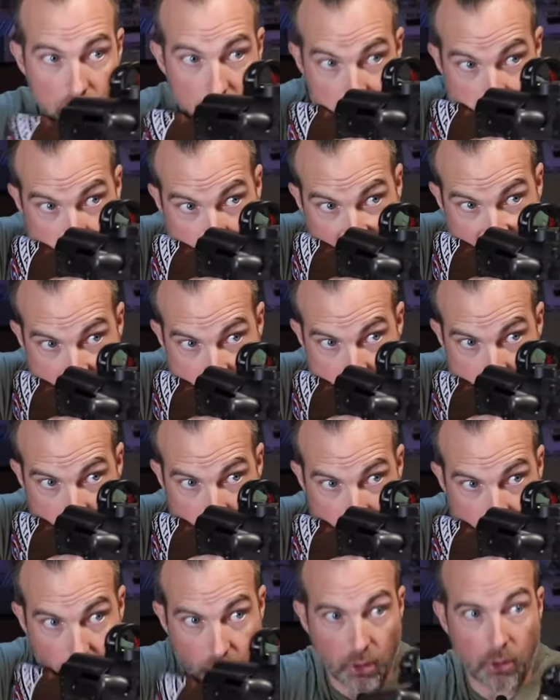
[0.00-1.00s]
to my
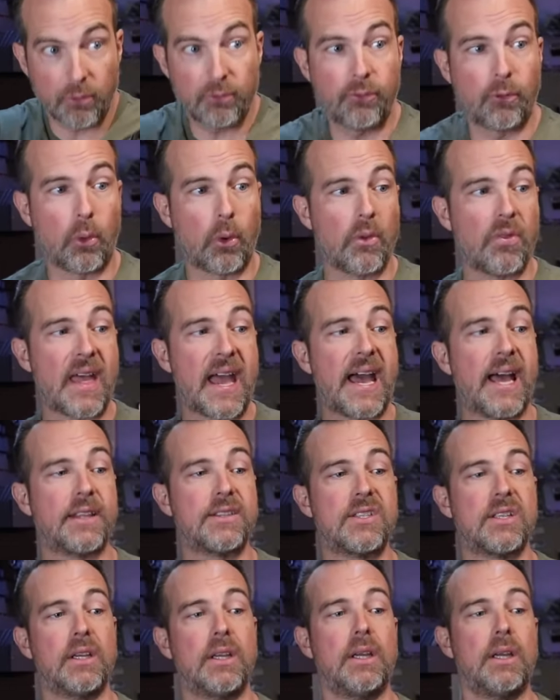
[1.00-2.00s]
shoulder for
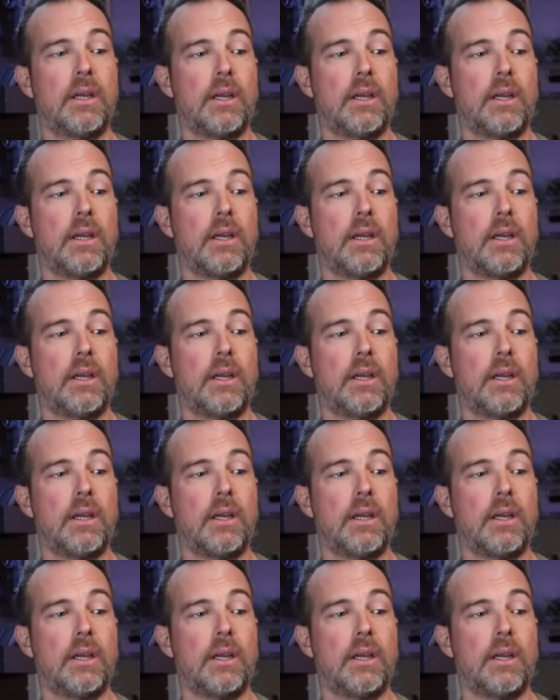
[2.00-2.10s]
that